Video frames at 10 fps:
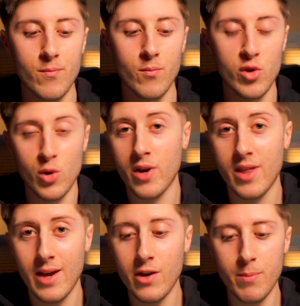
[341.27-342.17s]
which I wanted to
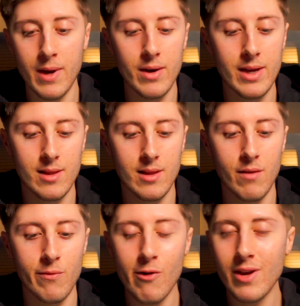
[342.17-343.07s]
tell you about. It's a
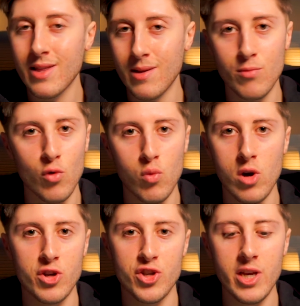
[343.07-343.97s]
very simple
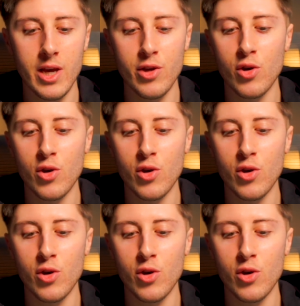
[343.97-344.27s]
worksheet.